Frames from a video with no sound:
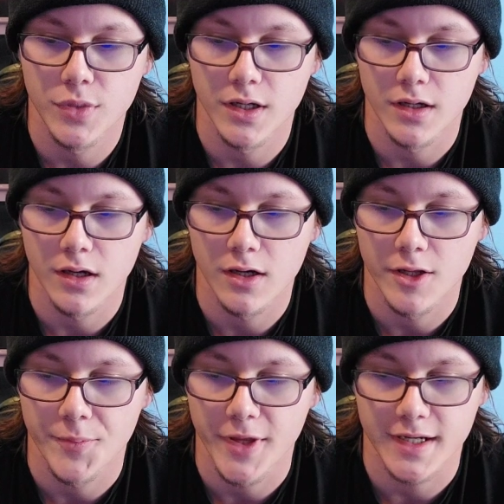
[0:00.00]
But
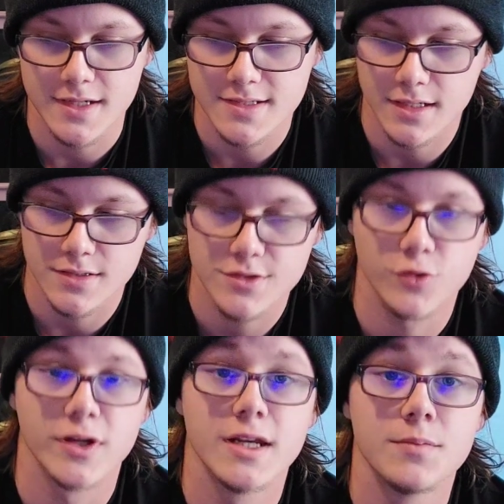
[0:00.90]
like I said,
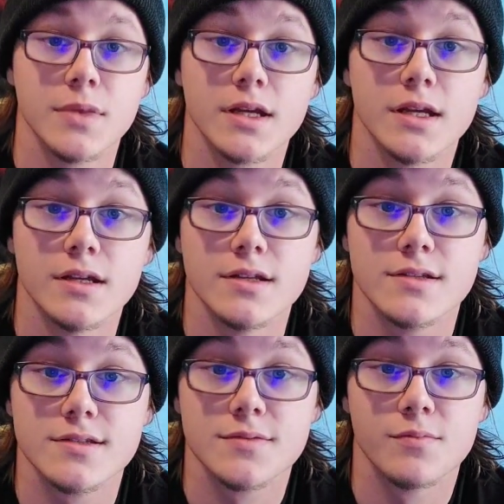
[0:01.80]
Scream
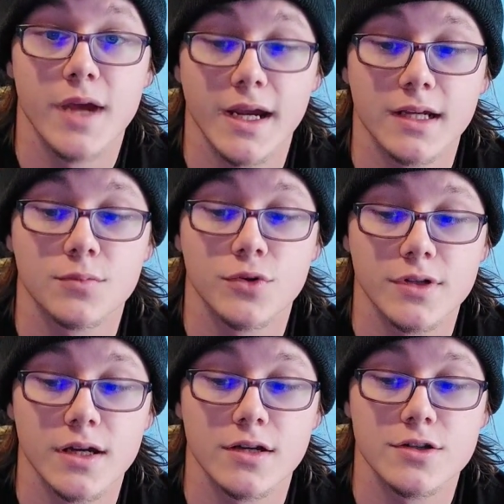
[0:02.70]
is back in
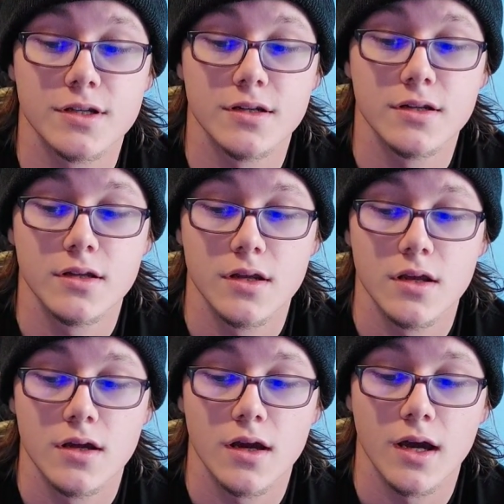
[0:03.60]
production.
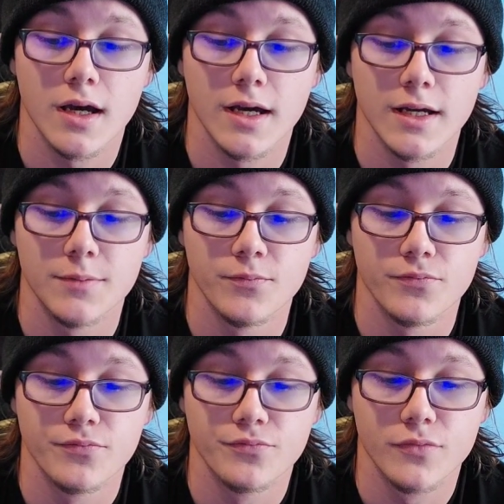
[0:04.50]

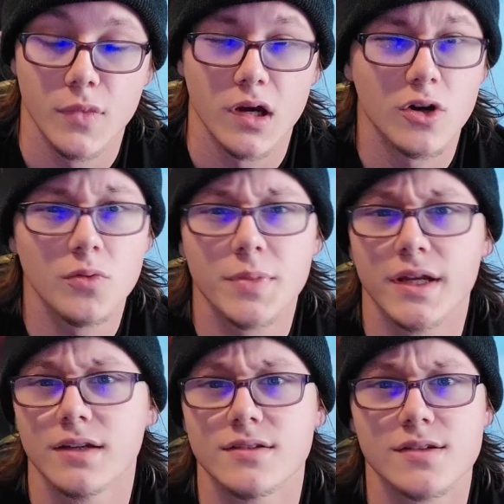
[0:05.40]
I'm
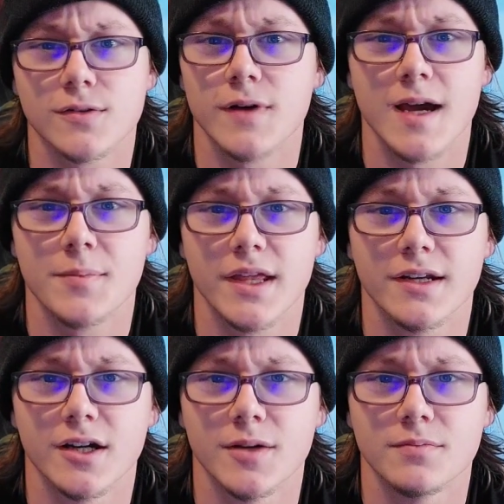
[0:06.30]
hoping to wrap
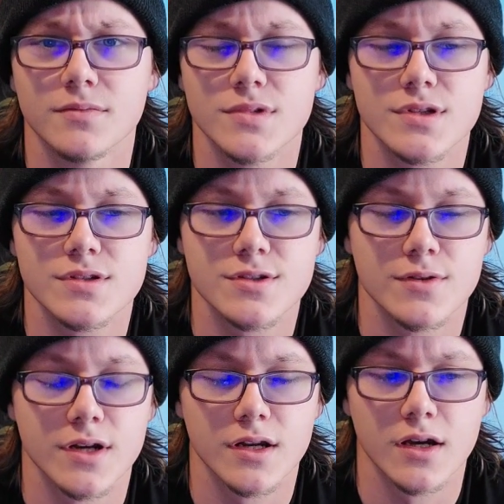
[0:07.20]
that up
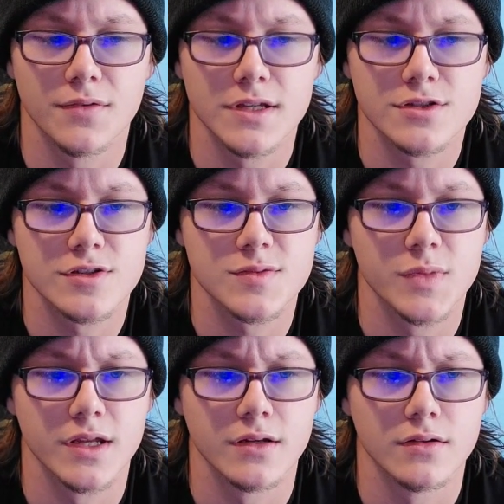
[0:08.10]
soon enough. It's
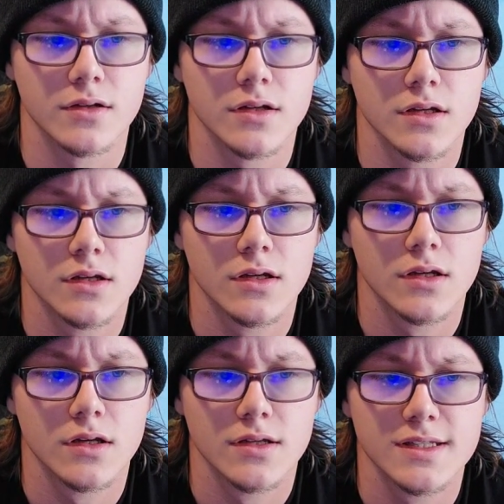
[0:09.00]
just been
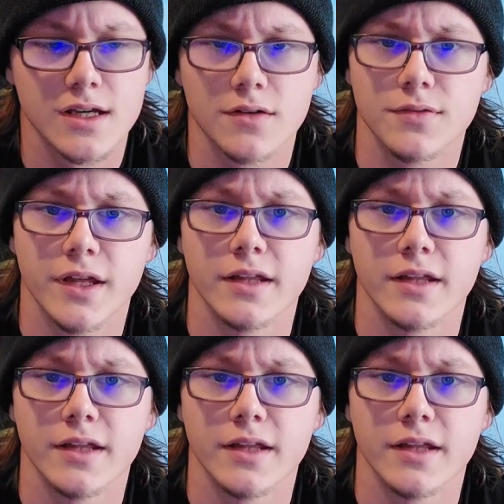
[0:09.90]
tough